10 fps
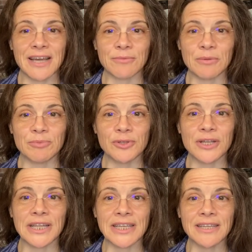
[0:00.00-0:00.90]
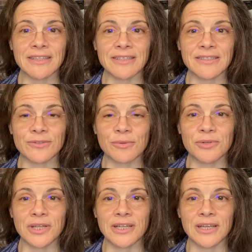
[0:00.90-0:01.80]
I will put the link in the
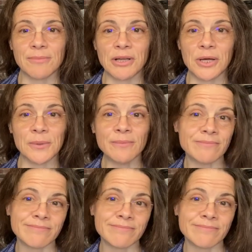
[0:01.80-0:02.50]
description uh, below.